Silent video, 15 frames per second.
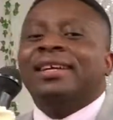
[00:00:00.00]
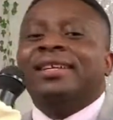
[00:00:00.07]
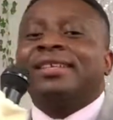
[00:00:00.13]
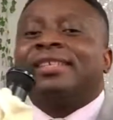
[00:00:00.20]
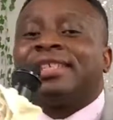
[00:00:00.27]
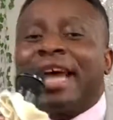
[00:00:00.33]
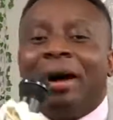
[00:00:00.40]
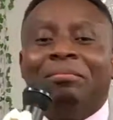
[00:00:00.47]

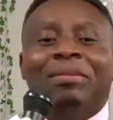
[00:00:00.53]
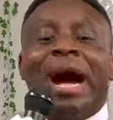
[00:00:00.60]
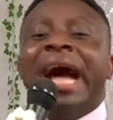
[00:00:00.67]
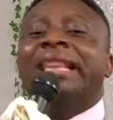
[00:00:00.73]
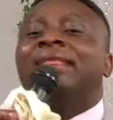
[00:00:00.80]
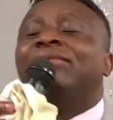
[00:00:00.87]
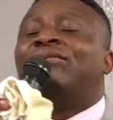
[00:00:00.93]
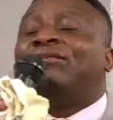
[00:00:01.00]
some
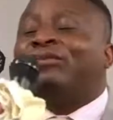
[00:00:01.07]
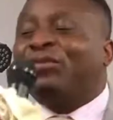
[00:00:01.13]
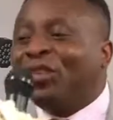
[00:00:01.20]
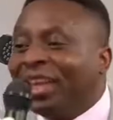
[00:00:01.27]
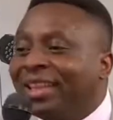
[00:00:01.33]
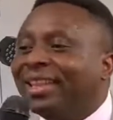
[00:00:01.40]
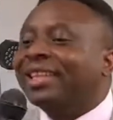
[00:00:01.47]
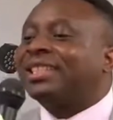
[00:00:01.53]

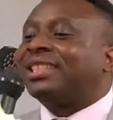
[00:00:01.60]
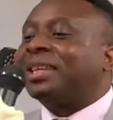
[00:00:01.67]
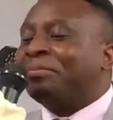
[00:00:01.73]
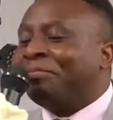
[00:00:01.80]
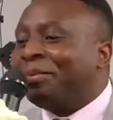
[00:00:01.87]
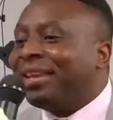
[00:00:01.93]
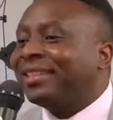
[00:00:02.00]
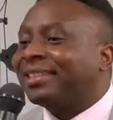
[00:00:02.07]
unfinished
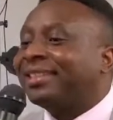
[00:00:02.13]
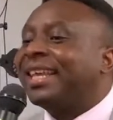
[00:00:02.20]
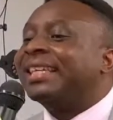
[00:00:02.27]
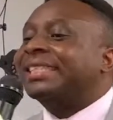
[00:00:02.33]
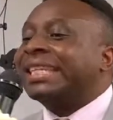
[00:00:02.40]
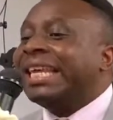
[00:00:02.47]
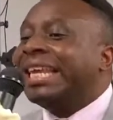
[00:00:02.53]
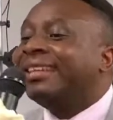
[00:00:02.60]

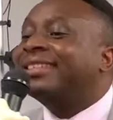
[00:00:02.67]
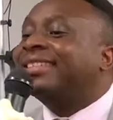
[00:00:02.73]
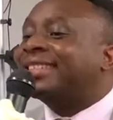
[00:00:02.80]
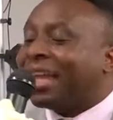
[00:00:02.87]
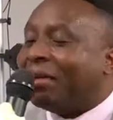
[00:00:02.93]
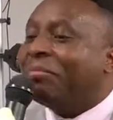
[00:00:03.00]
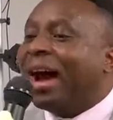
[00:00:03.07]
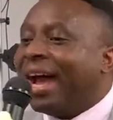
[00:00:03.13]
business in
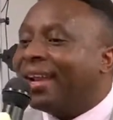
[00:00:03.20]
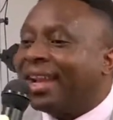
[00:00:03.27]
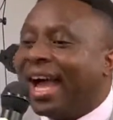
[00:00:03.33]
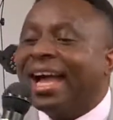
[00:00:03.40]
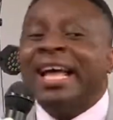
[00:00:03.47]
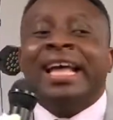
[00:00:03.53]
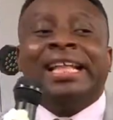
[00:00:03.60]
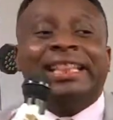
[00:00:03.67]
Samaria
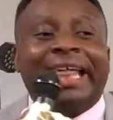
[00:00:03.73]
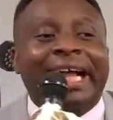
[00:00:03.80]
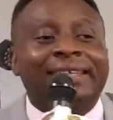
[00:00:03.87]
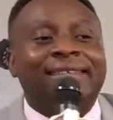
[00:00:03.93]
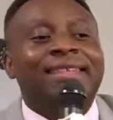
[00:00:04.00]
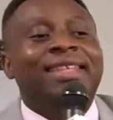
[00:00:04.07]
that